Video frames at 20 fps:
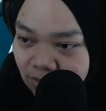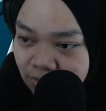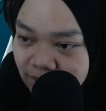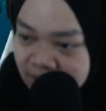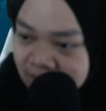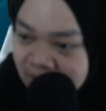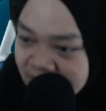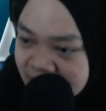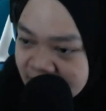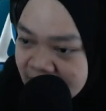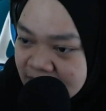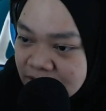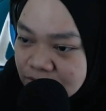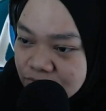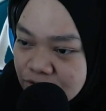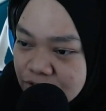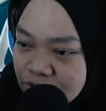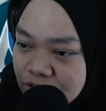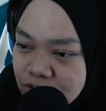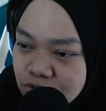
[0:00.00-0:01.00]
It says,
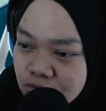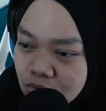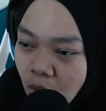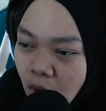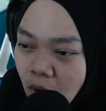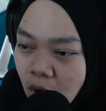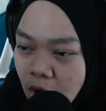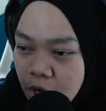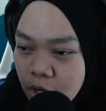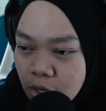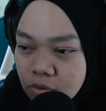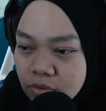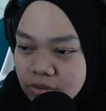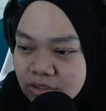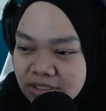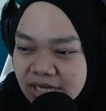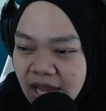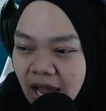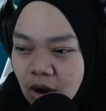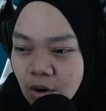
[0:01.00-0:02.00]
destroy your
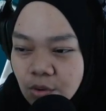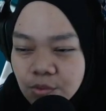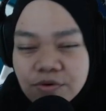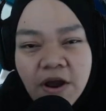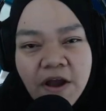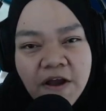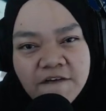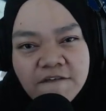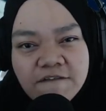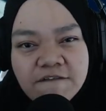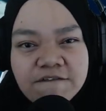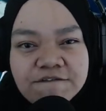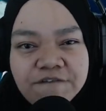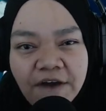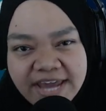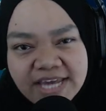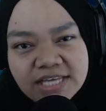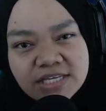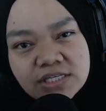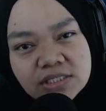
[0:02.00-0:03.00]
doubt,
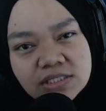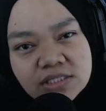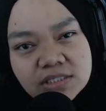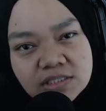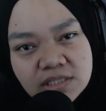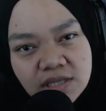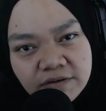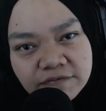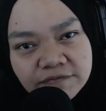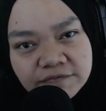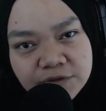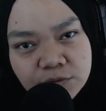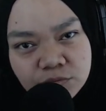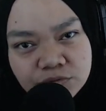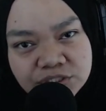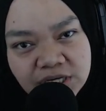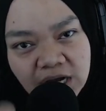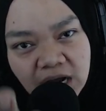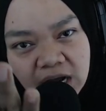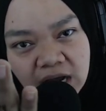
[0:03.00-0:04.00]
face the
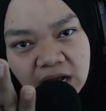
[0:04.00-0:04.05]
future,